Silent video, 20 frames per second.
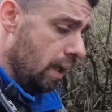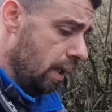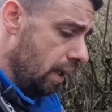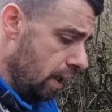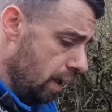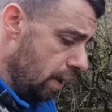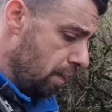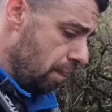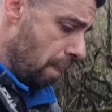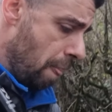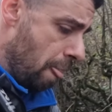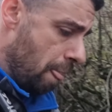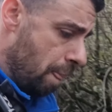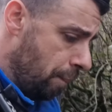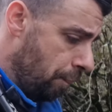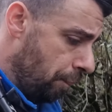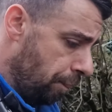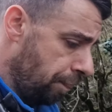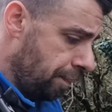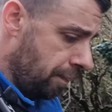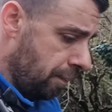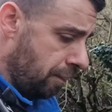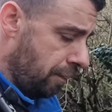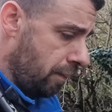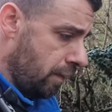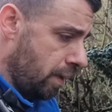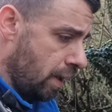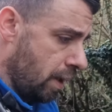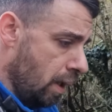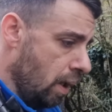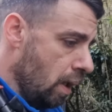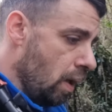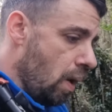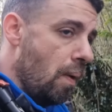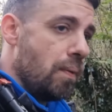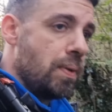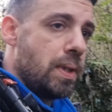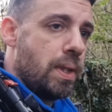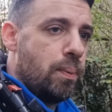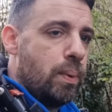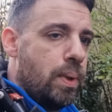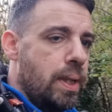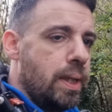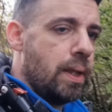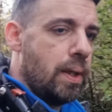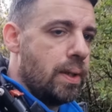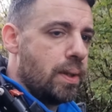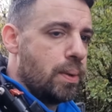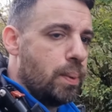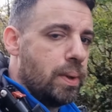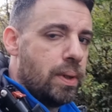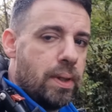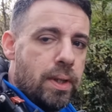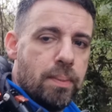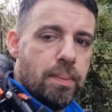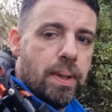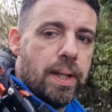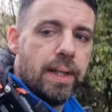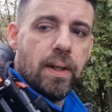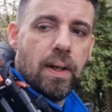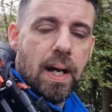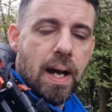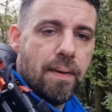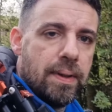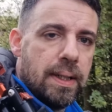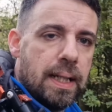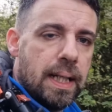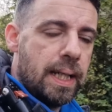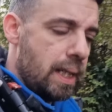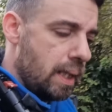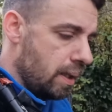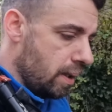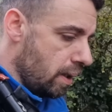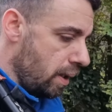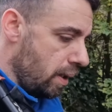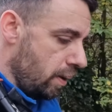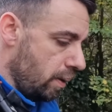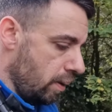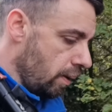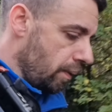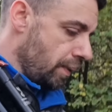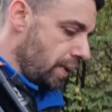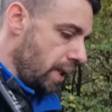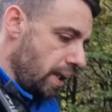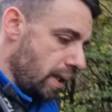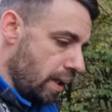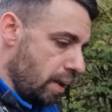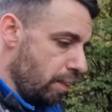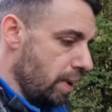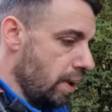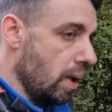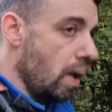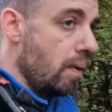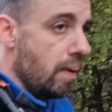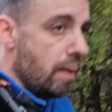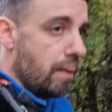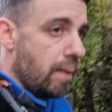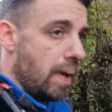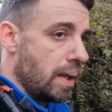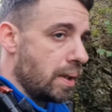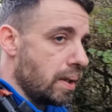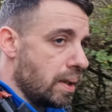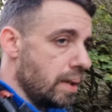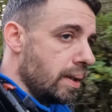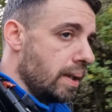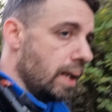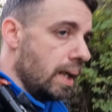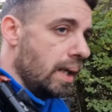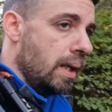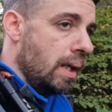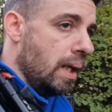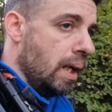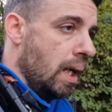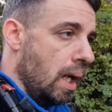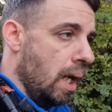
Obviously, when you go into woodland, you may not have a lake, so obviously there's going to be no reflections there.